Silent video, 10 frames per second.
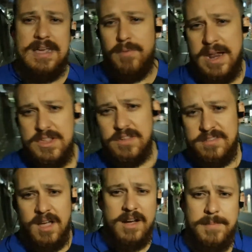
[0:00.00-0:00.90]
of what I just
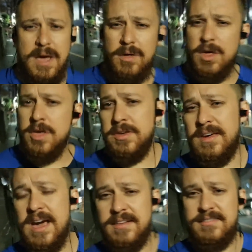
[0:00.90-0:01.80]
talked about. You can
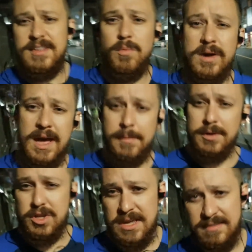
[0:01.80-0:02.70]
kind of see what kind of
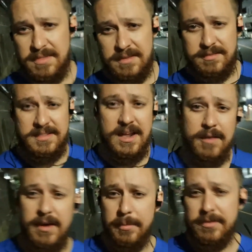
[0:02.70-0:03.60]
machines and things like that are
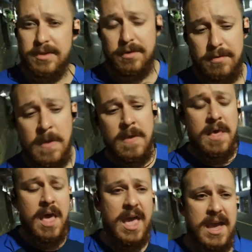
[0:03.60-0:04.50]
available to you.
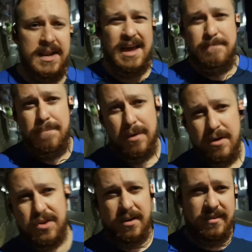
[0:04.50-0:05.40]
And I'm pretty
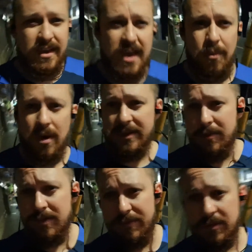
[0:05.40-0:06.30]
sure, because like, while I do
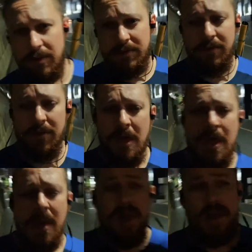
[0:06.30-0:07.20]
live in Tokyo,
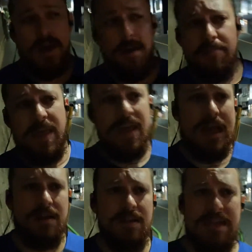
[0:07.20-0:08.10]
I
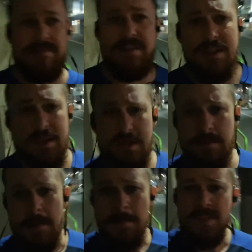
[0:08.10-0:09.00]
don't live in the
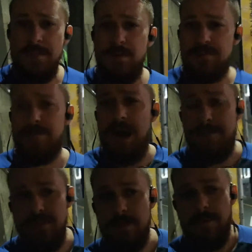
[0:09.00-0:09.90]
most
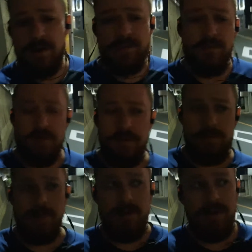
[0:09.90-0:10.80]
popular part of Tokyo
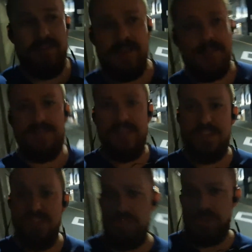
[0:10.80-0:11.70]
where it's not like
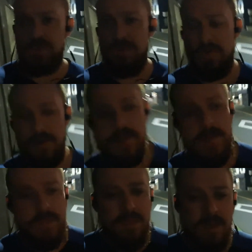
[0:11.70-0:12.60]
Shinjuku or
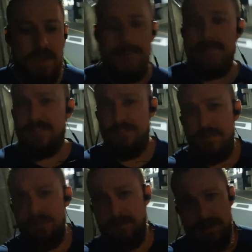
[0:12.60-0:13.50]

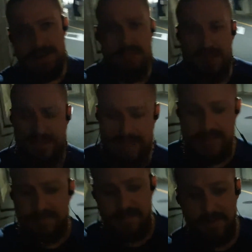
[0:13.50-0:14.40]
Ebisu or anything like that.
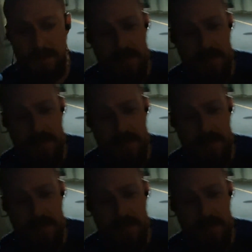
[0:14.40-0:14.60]
So